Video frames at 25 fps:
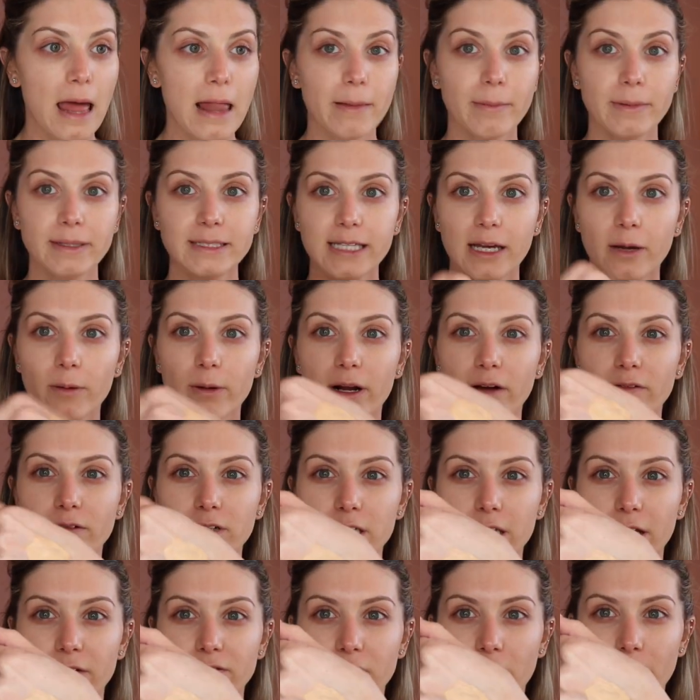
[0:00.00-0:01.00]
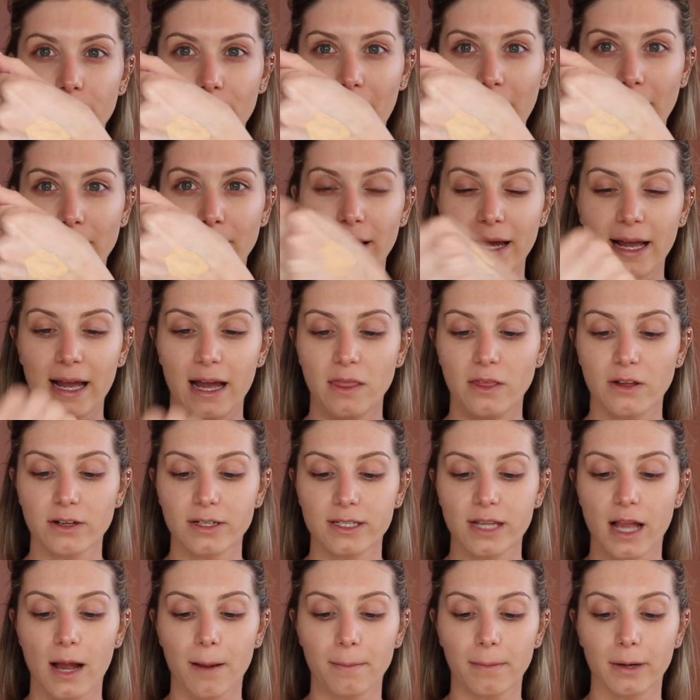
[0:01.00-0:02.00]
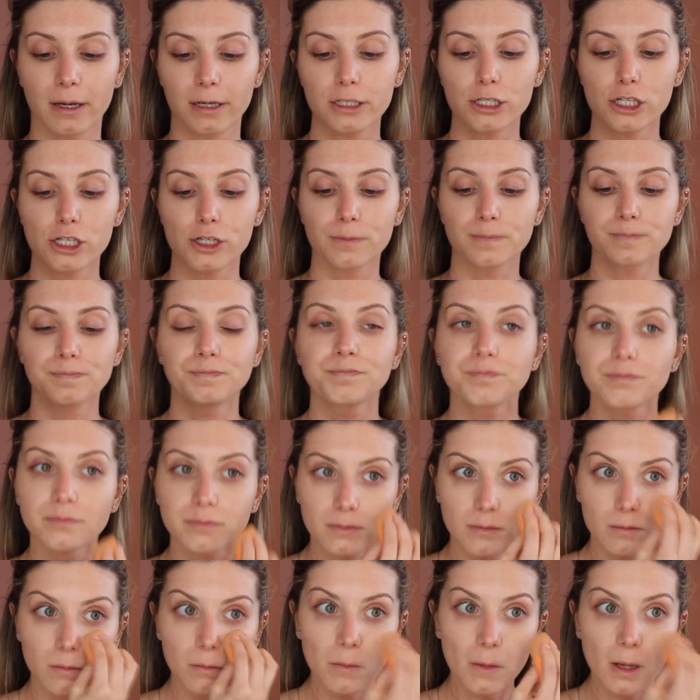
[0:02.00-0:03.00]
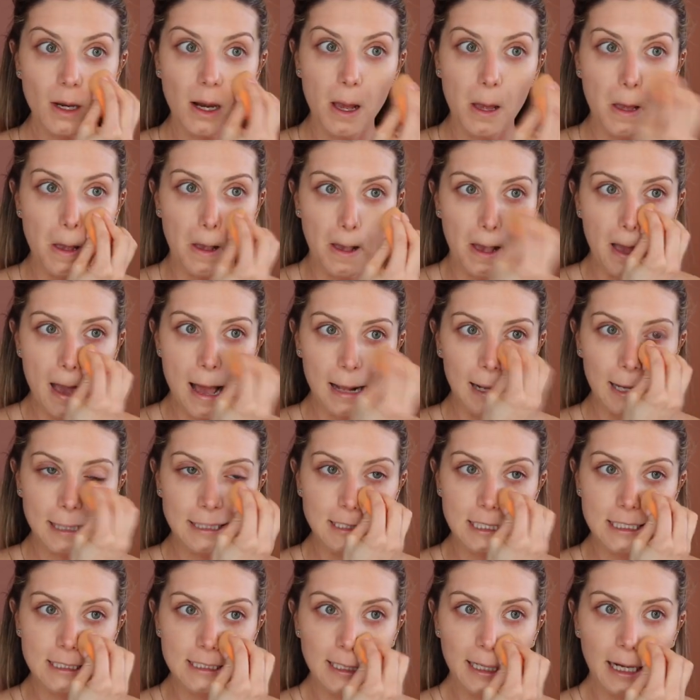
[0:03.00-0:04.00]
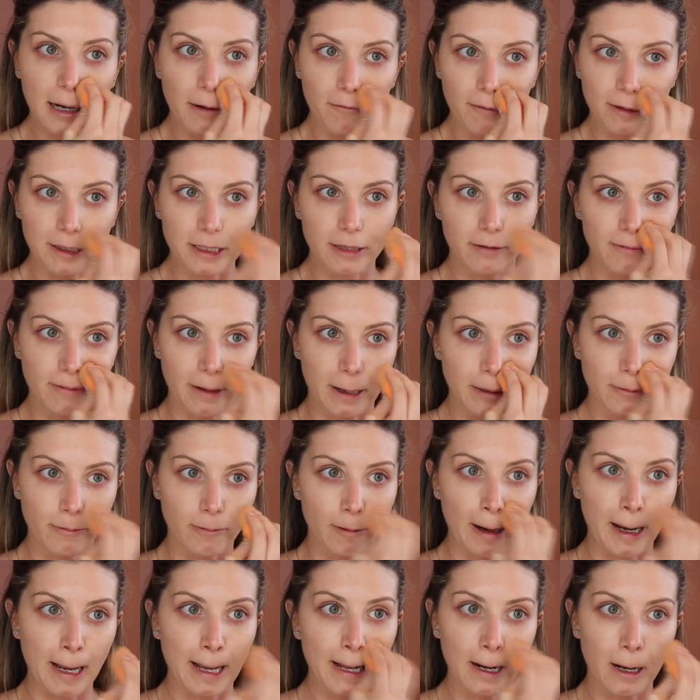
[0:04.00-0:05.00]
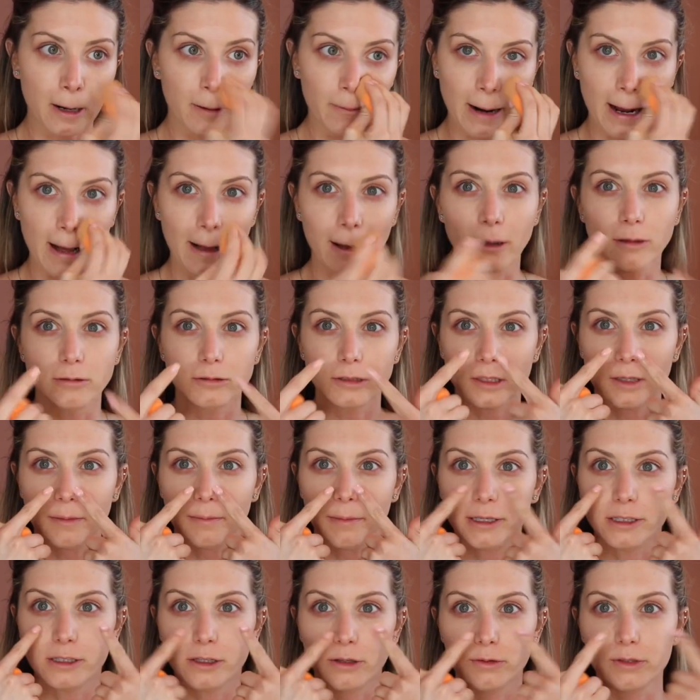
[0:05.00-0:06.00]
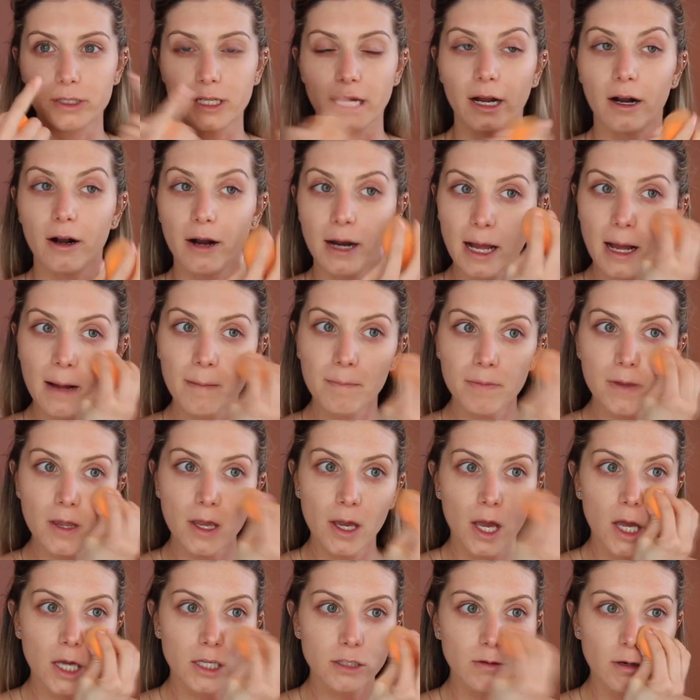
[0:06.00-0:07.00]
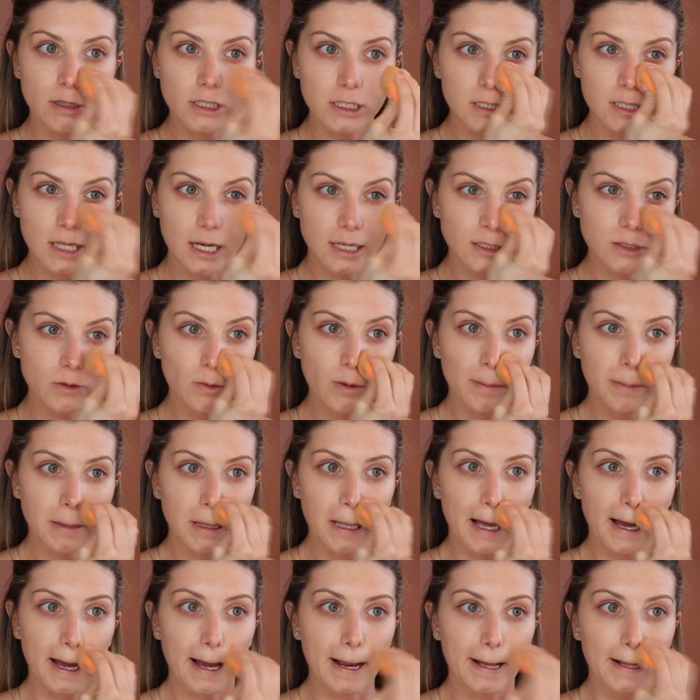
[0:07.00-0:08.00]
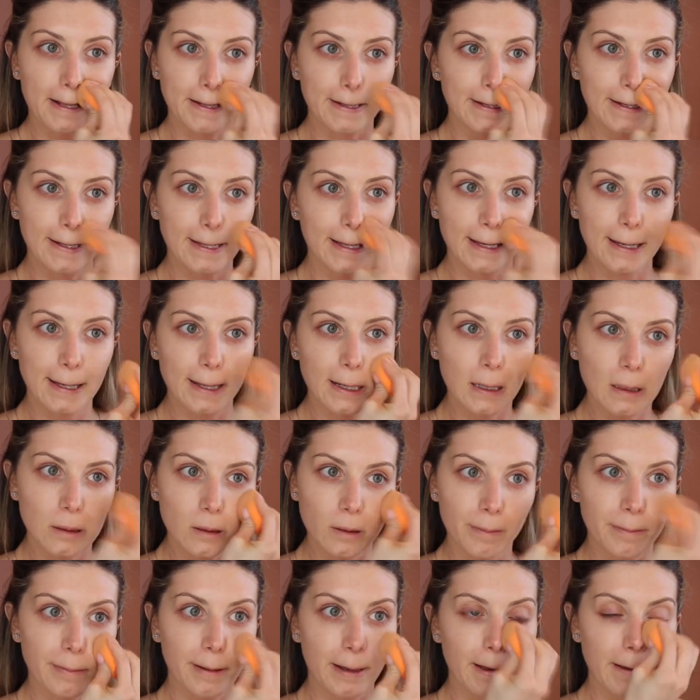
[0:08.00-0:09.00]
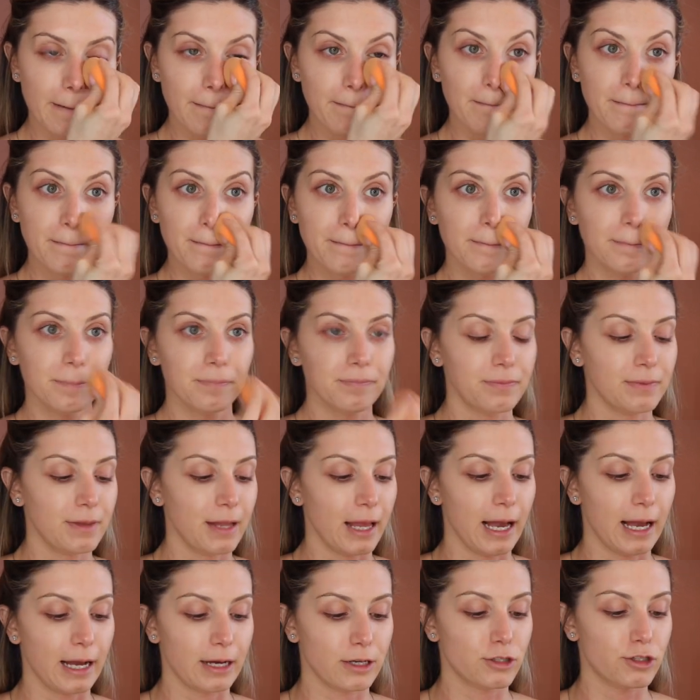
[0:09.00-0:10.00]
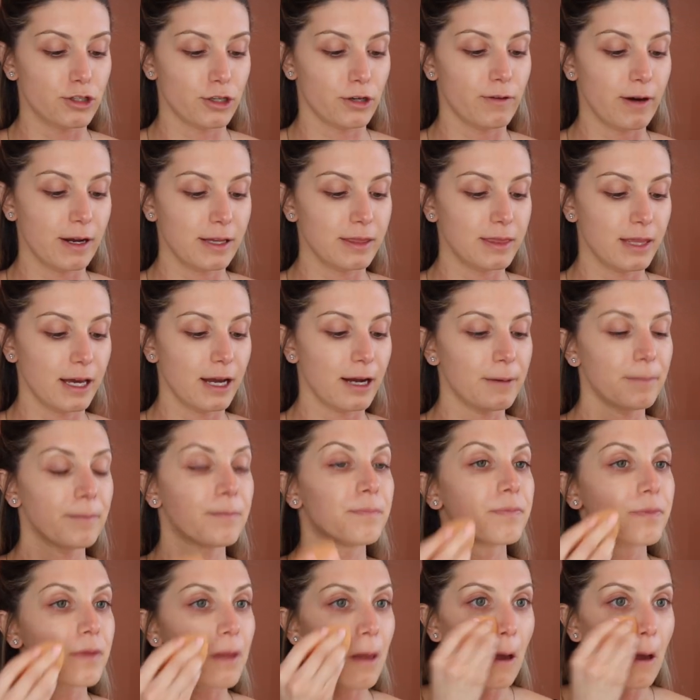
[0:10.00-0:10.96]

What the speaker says: I'm going to take whatever's left on the back of my hand. There's not much. And I tend to get really red right around my nose area. So I just like to apply a little bit extra right there.